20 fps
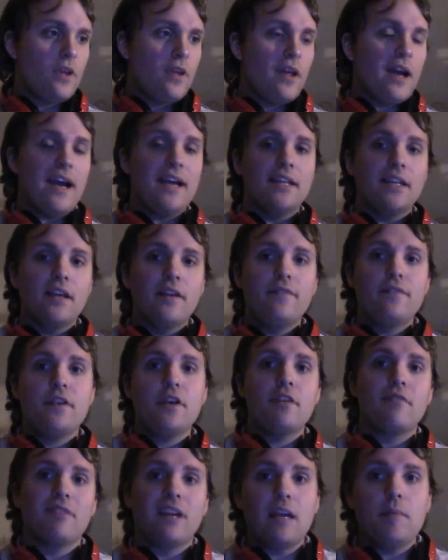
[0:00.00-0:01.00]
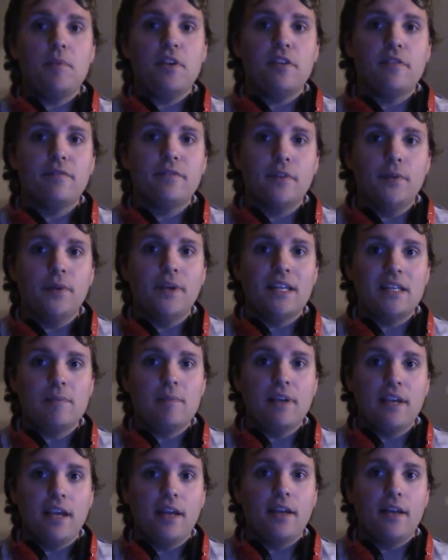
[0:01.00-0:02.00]
I love the Arabian flute at the
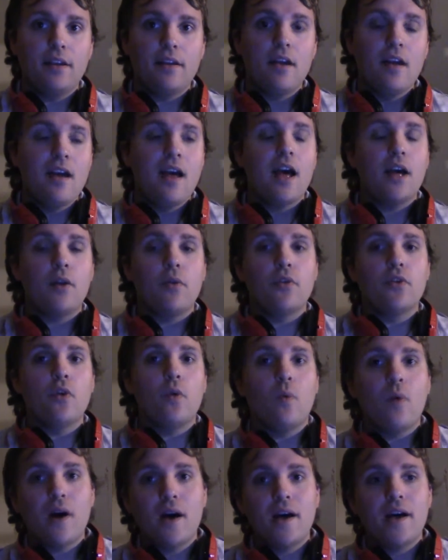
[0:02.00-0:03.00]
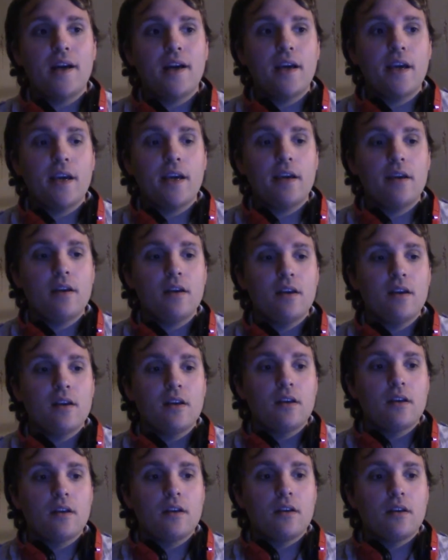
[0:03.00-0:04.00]
beginning. I don't know why
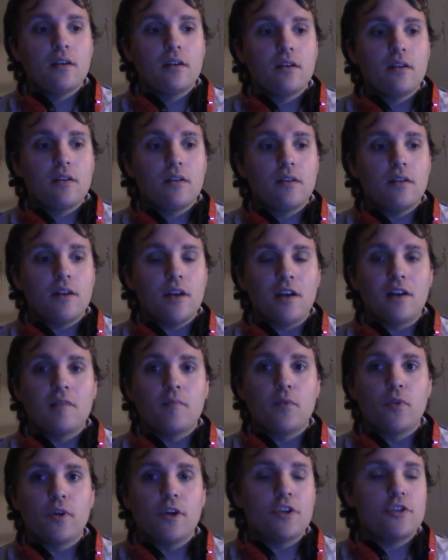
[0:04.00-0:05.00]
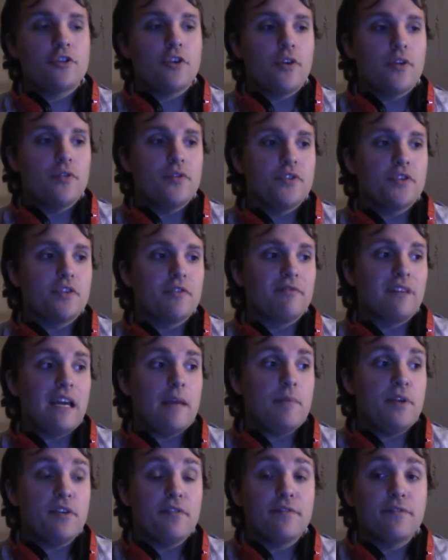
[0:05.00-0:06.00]
Nakamura chose an
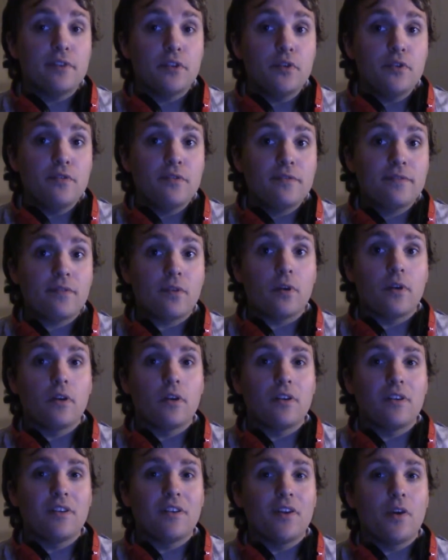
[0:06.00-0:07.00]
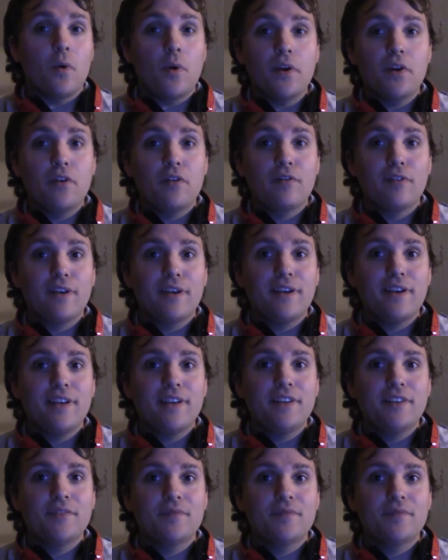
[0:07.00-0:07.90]
Arabian flute for an oil rig.